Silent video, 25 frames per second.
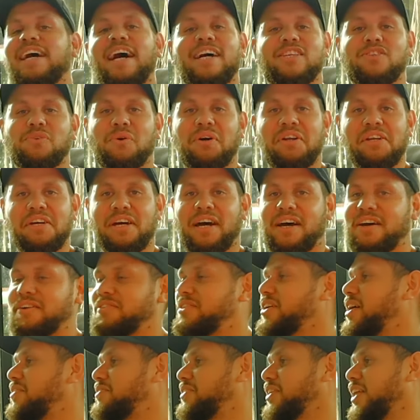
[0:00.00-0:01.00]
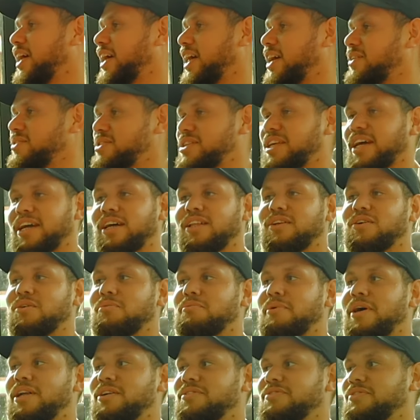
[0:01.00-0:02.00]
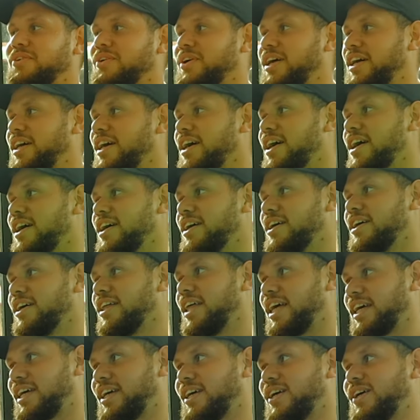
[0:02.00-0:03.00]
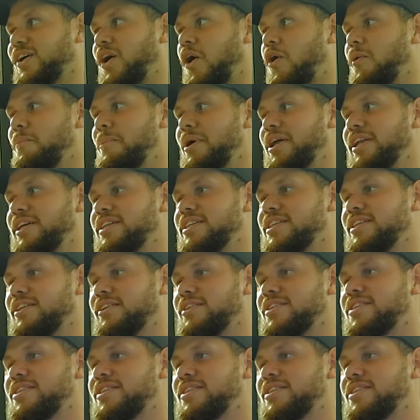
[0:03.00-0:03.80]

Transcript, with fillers: that's what I, I feel like. I was like a little metaphor that like Cole Bennett little